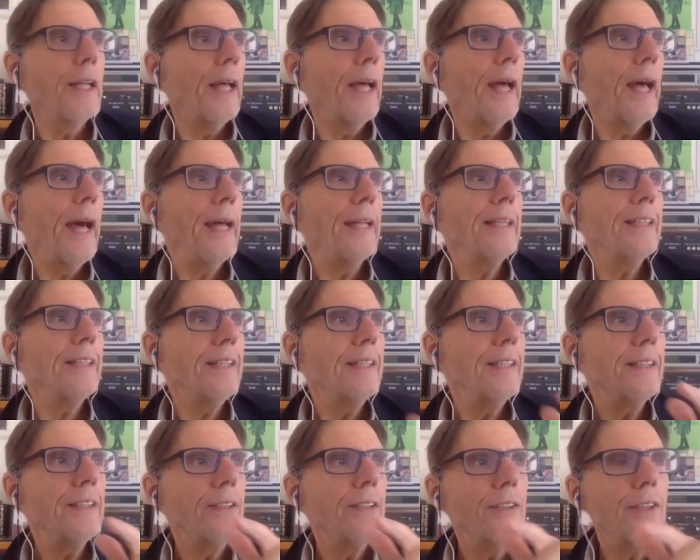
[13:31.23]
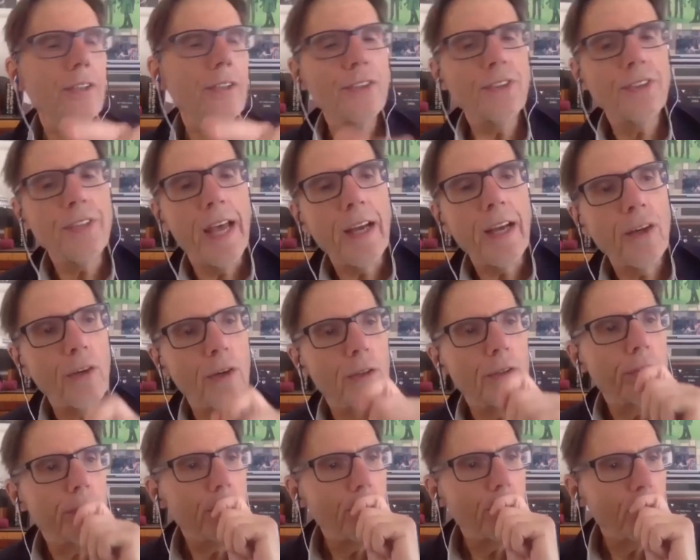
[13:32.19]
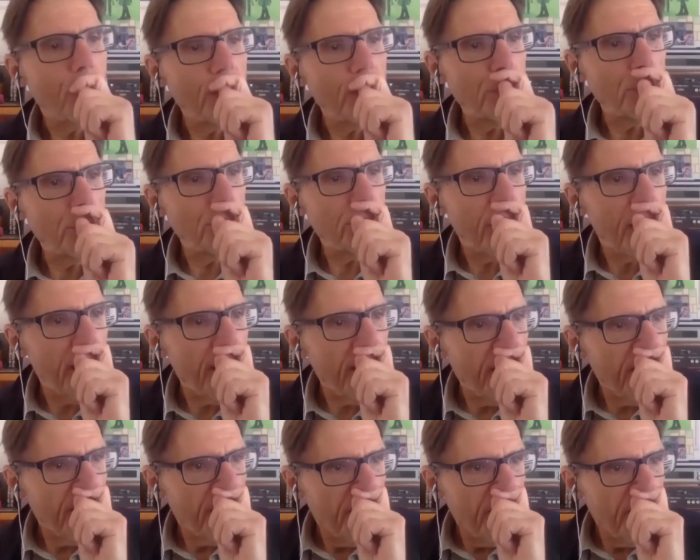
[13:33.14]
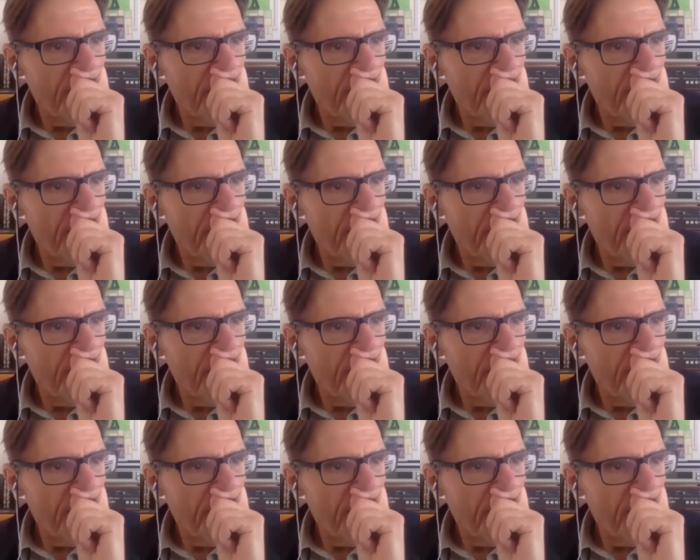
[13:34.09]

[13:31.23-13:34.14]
And the second, when you say